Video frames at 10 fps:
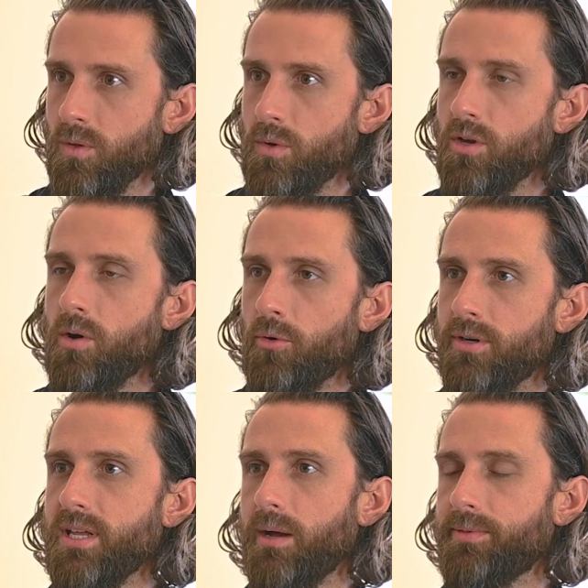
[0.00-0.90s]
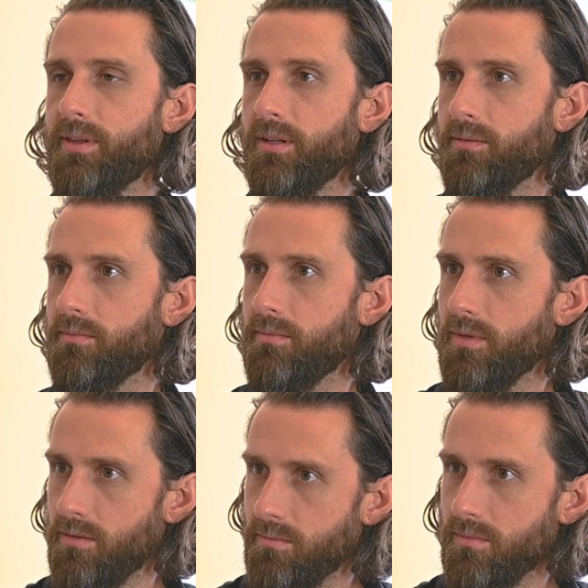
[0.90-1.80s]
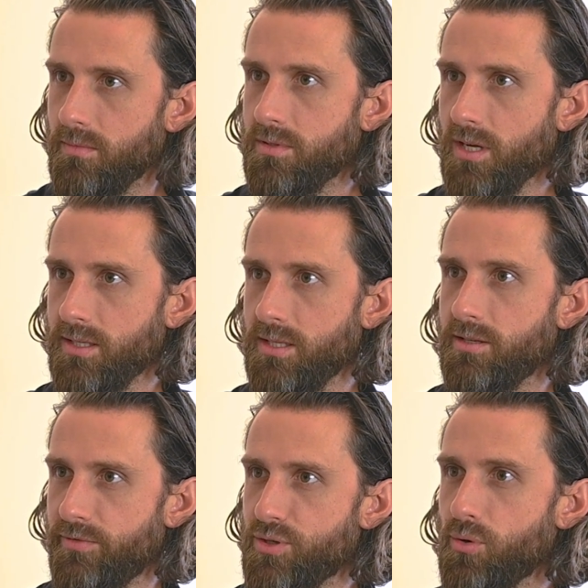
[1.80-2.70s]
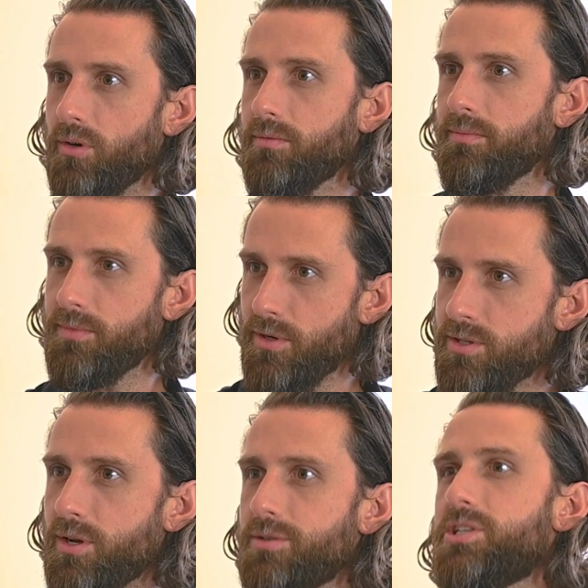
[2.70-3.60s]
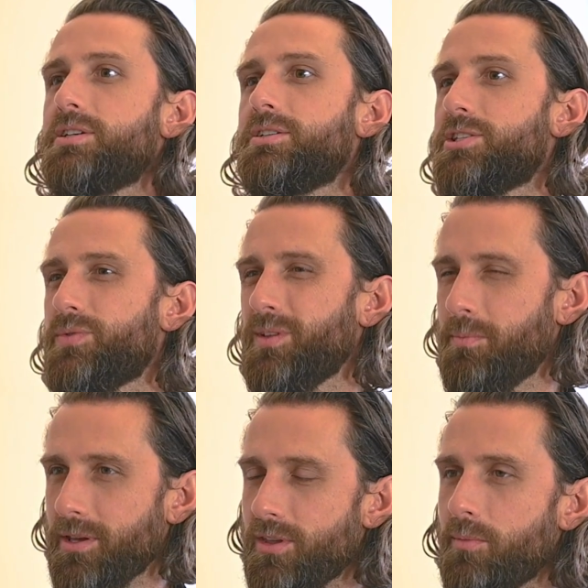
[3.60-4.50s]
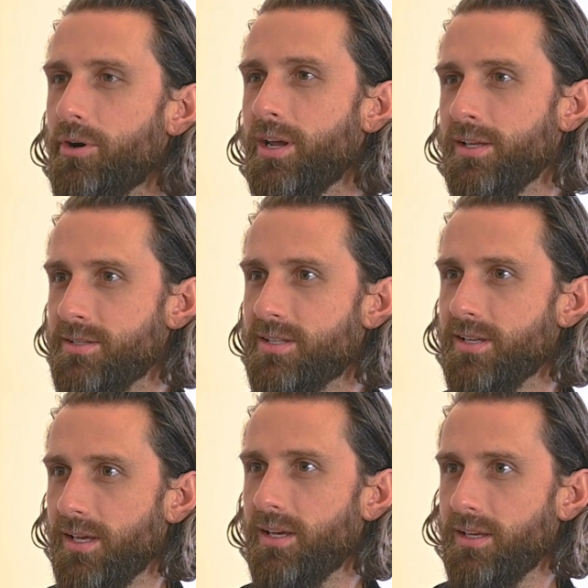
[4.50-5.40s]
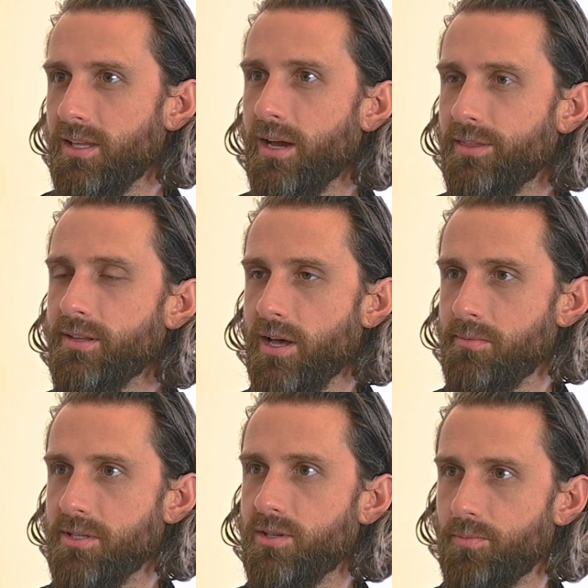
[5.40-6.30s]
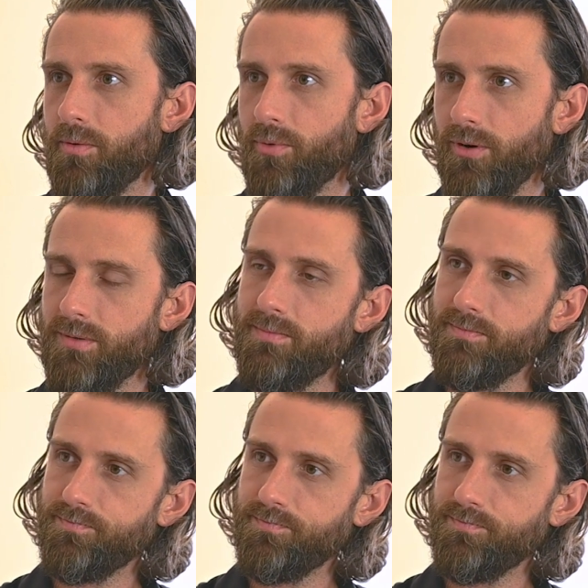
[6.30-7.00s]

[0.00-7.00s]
We can go more depth and talk to individual nurse coaches, really pick their brains. Yeah, yeah, course. I think that'd be super important.